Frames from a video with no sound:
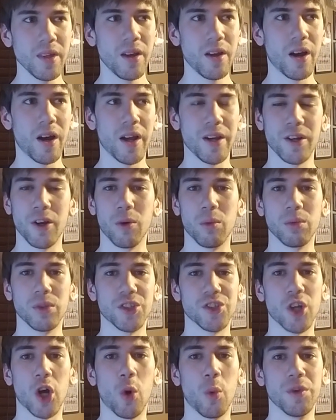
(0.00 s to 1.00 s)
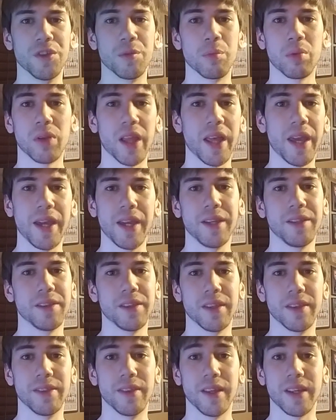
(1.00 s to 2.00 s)
You know, just Owens
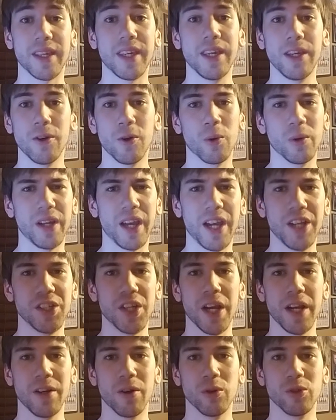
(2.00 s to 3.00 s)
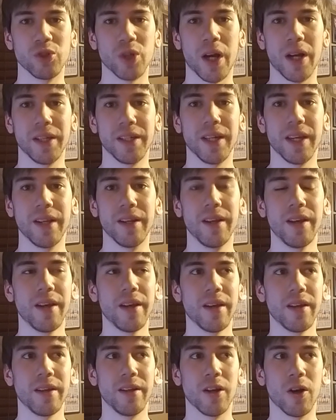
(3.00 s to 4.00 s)
playing the heel and AJ, you know, trying to get,
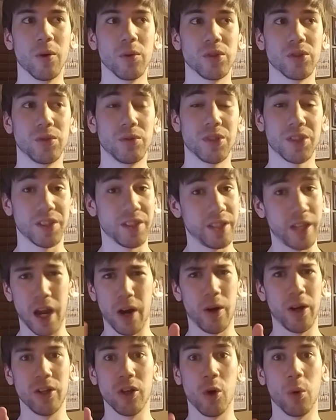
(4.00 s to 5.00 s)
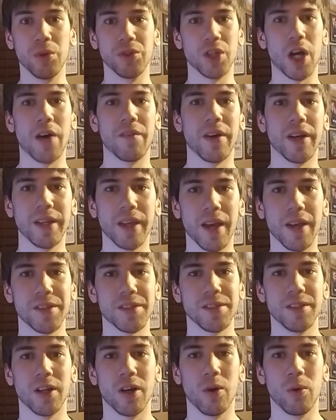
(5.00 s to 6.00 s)
you know, scaring Owens off, I
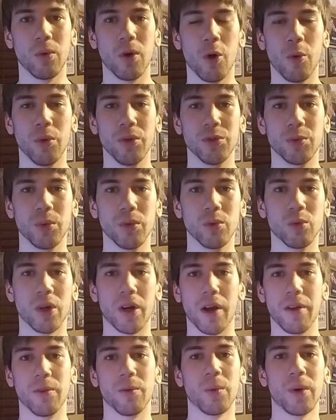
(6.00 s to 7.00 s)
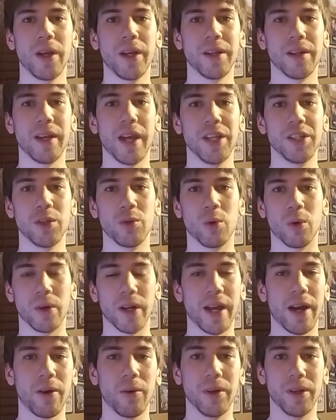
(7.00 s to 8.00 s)
guess. You know, Owens would run out of the ring and AJ would run
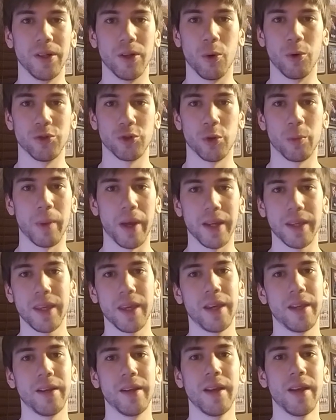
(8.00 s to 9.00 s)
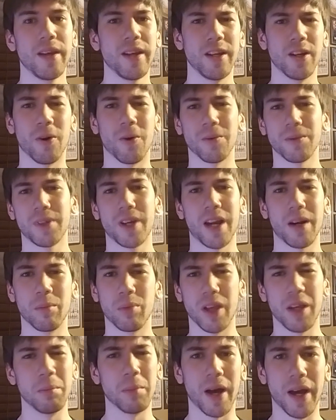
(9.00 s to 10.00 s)
out and Owens would run back in. You know, kind of
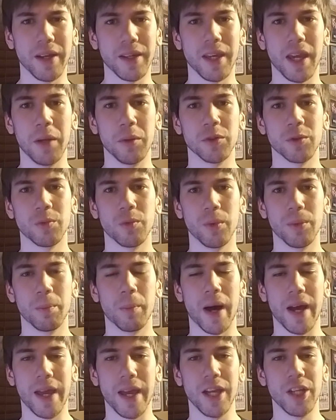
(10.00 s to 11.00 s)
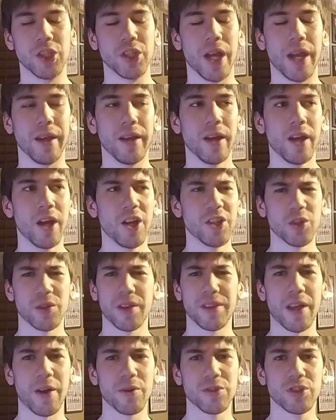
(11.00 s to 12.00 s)
playing mind games by AJ. So I
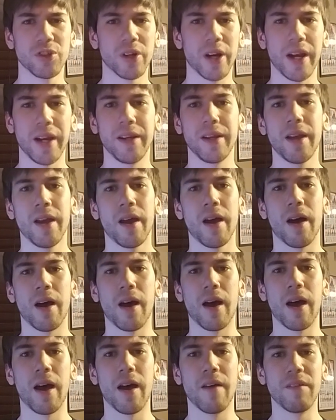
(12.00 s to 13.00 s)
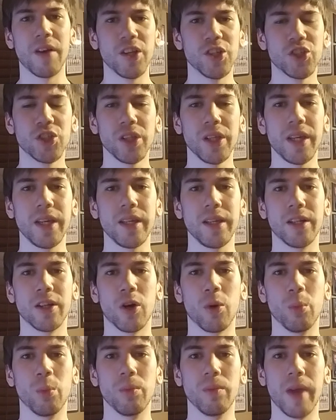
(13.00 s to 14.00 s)
thought that was great. Eventually, you
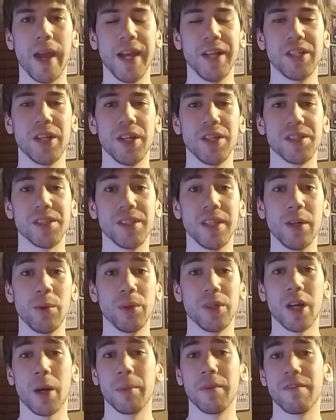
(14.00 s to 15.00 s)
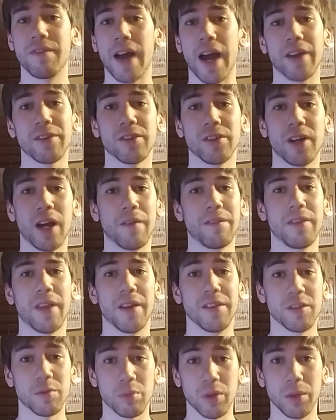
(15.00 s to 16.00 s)
know, AJ's knee would come to factor after
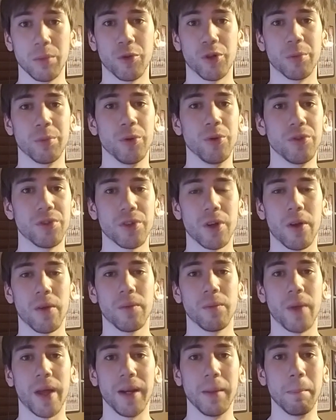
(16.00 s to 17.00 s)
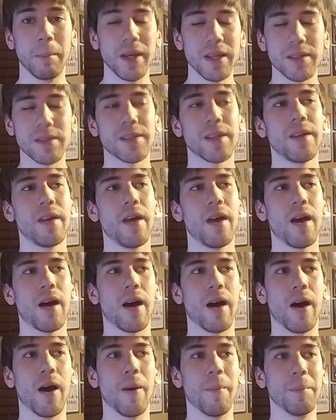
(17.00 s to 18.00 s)
that springboard moonsault that he missed.
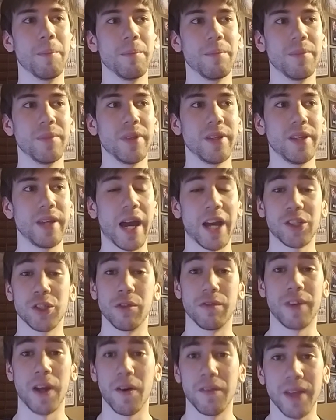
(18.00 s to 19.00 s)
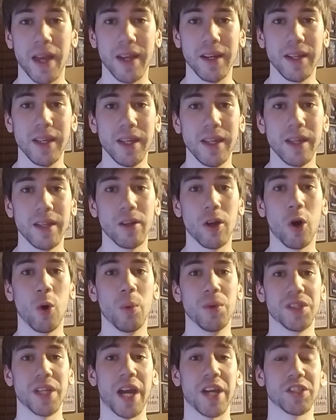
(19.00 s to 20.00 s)
He actually fared that knee and
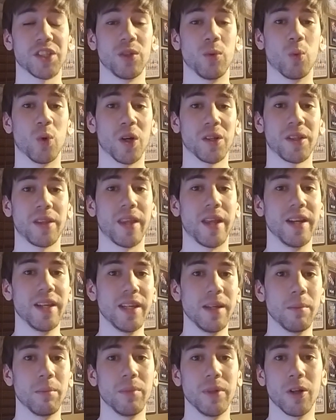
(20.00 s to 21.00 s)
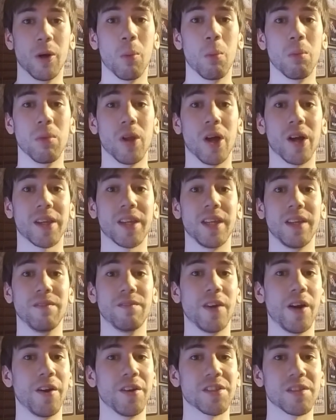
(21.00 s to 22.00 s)
Owens actually worked on that knee, you know, blocking
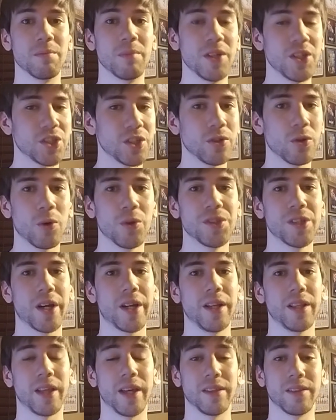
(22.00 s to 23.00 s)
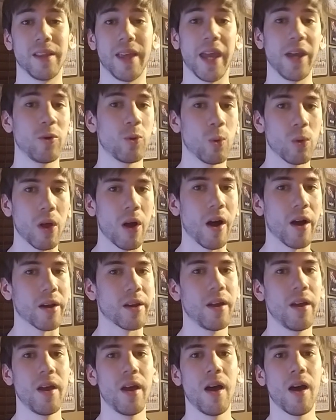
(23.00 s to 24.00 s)
various submission holds on it, like the ankle
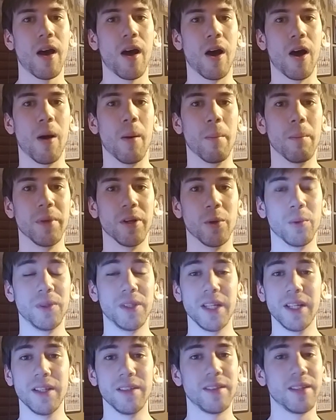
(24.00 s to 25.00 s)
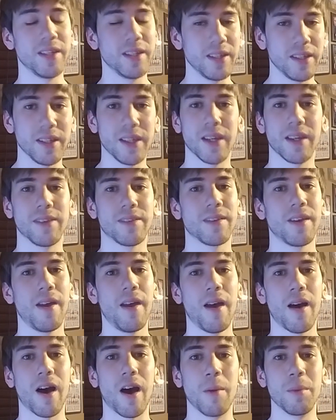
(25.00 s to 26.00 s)
lock, you know, DDTing it.
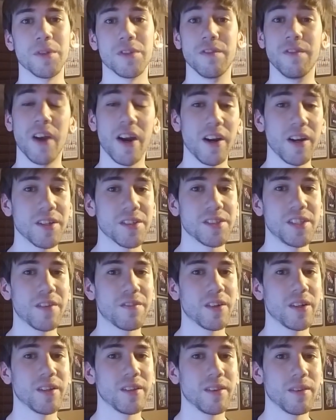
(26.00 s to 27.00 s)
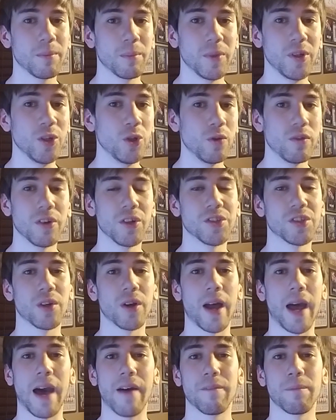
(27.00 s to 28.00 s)
Just various different maneuvers of
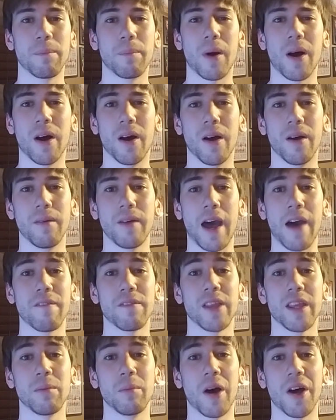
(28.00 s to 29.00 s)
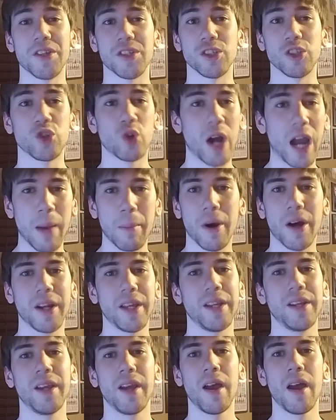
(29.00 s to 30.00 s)
a half leg Boston crab on
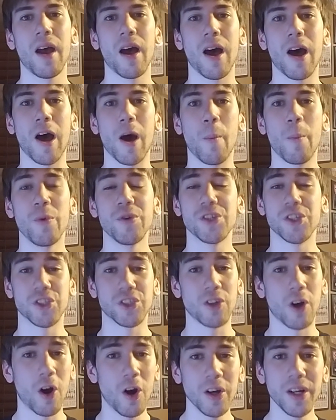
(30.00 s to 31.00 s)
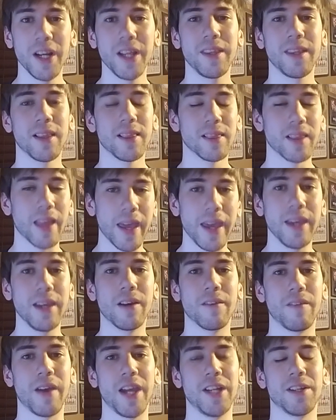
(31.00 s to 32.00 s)
it. Was just targeting the leg
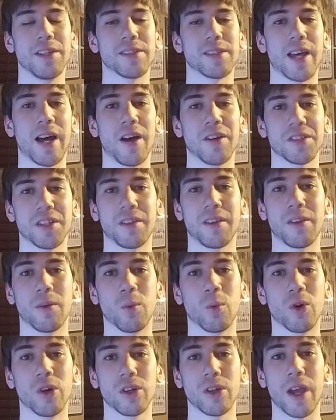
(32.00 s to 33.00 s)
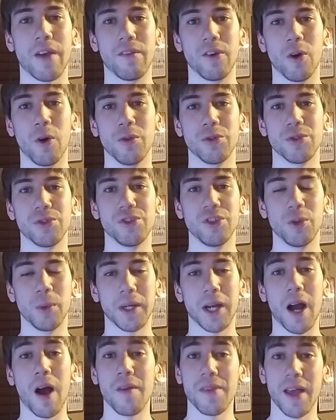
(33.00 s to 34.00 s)
of AJ Styles. I thought the work Kevin Owens was
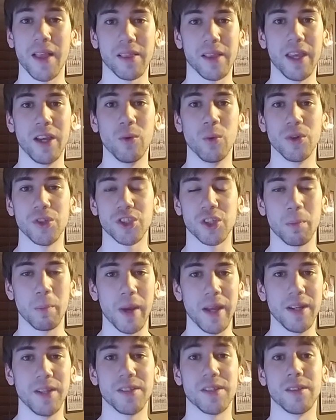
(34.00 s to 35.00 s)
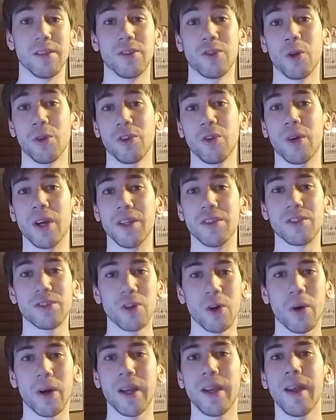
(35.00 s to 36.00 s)
doing on that leg was tremendous and it told a great
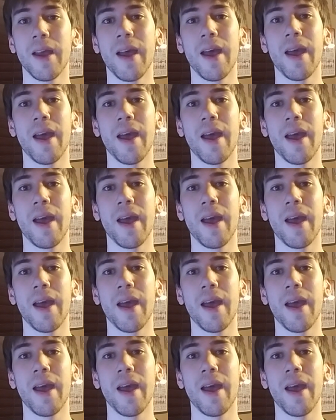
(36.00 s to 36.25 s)
story.